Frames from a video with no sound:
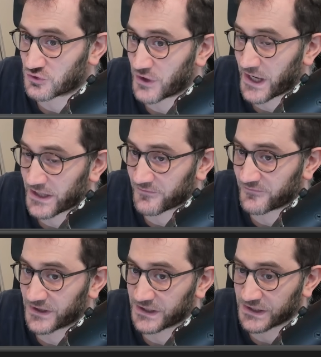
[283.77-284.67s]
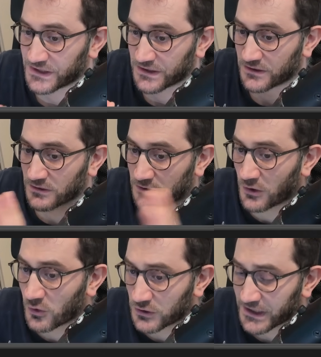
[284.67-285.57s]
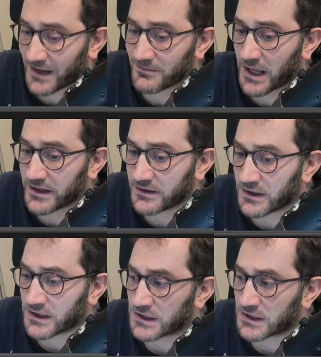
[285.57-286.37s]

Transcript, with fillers: create a very long timeline,